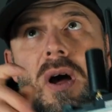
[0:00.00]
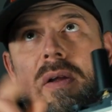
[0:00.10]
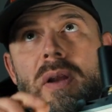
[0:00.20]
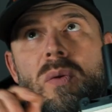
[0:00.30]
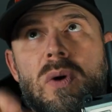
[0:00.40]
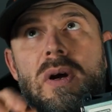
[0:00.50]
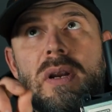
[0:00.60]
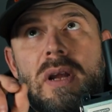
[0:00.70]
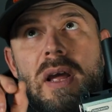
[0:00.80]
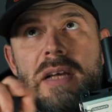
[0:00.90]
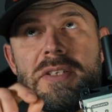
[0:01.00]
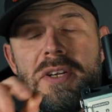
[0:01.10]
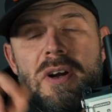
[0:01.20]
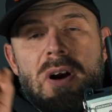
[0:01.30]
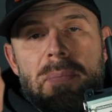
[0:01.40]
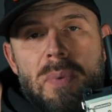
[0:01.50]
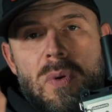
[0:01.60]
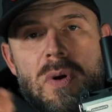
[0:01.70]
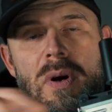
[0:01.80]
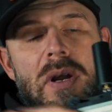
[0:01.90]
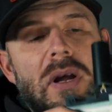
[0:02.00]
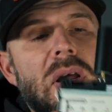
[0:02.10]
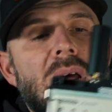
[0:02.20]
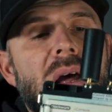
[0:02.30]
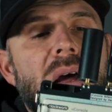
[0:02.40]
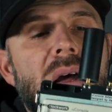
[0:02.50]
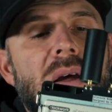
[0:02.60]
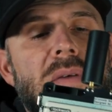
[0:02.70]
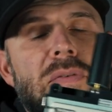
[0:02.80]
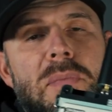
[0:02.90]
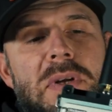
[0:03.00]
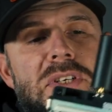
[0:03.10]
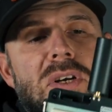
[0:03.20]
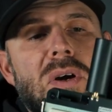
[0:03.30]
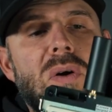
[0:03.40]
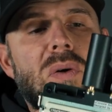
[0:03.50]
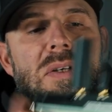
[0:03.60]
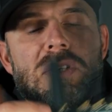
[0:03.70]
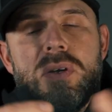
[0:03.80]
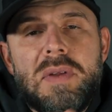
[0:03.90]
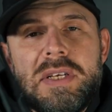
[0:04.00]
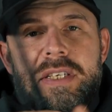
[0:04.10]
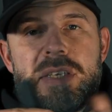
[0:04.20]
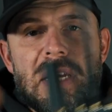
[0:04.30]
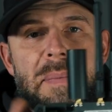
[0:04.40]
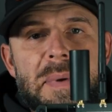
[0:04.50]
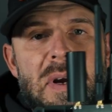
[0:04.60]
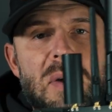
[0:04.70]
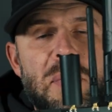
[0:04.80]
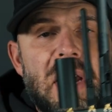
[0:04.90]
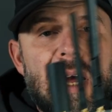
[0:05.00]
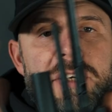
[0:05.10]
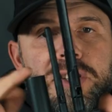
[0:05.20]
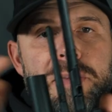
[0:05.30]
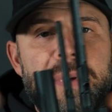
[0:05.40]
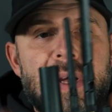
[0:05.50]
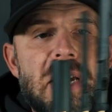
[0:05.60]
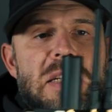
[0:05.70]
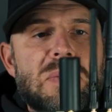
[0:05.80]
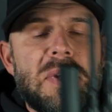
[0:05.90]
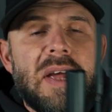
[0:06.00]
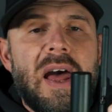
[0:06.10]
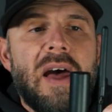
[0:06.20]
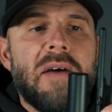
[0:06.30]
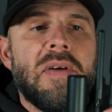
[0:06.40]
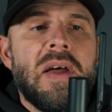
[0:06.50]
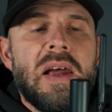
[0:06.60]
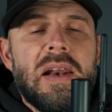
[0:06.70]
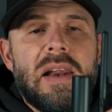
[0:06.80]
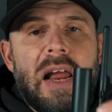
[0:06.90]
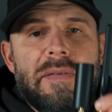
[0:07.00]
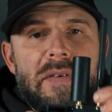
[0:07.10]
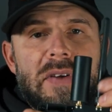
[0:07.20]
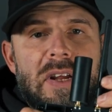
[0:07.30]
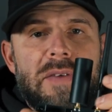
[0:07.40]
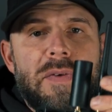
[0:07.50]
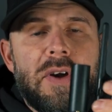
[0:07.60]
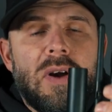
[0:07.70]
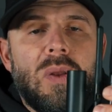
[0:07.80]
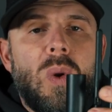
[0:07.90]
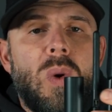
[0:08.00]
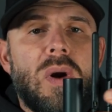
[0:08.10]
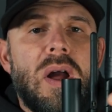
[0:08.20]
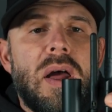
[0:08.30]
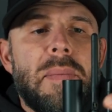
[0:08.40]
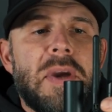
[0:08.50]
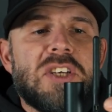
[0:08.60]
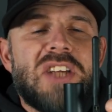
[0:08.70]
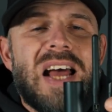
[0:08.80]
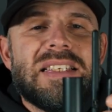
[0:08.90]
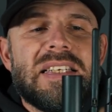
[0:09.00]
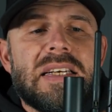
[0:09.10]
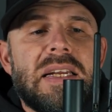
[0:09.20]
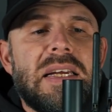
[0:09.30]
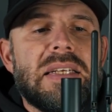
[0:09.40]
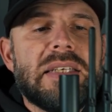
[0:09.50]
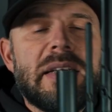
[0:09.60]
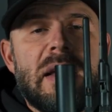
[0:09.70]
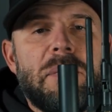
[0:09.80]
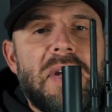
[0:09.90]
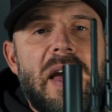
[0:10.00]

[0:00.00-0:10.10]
all-in-one SDR board uh, a few months ago. So this is it up here. We got GPS, we have 915 for your LoRa and Meshtastic needs. And then we